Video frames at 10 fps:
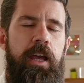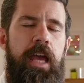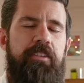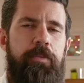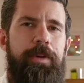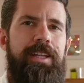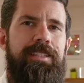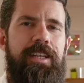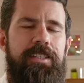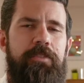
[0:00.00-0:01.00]
Hey everybody, it's
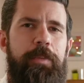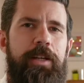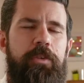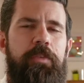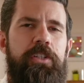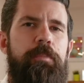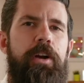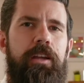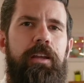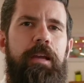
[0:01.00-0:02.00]
Dustin from Outdoor Adventure
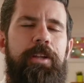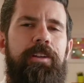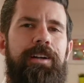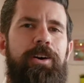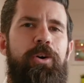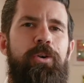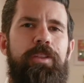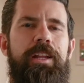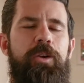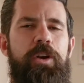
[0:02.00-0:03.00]
Marketing. I'm hearing a whole
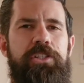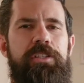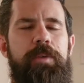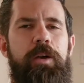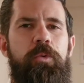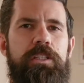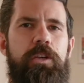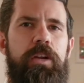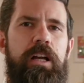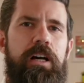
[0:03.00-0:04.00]
lot of questions about what's
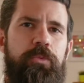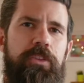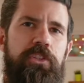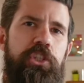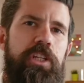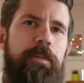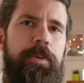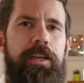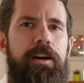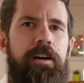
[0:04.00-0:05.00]
going on with
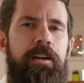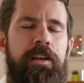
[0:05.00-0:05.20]
GDPR,